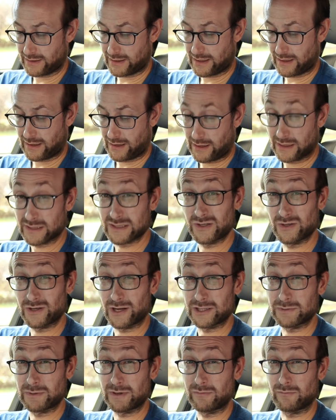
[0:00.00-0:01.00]
It's good
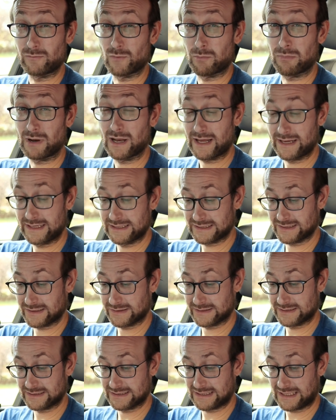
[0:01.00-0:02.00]
that it's been replaced
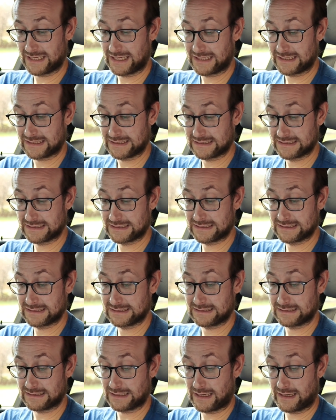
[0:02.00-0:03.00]
because
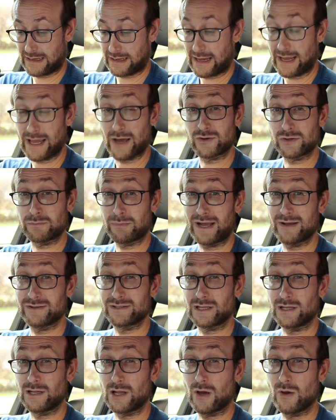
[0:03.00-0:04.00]
it's £800
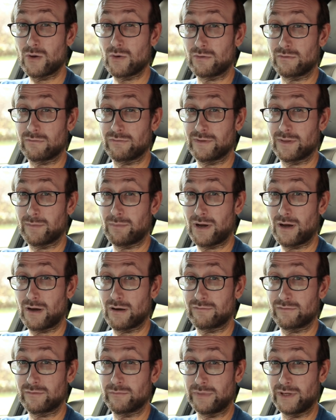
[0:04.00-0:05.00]
alone for the
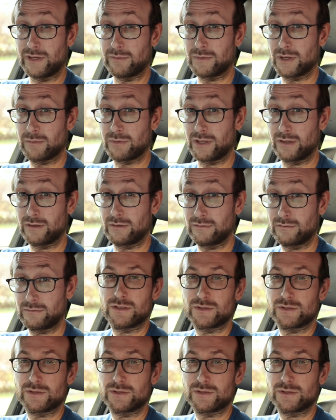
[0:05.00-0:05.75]
part from BMW.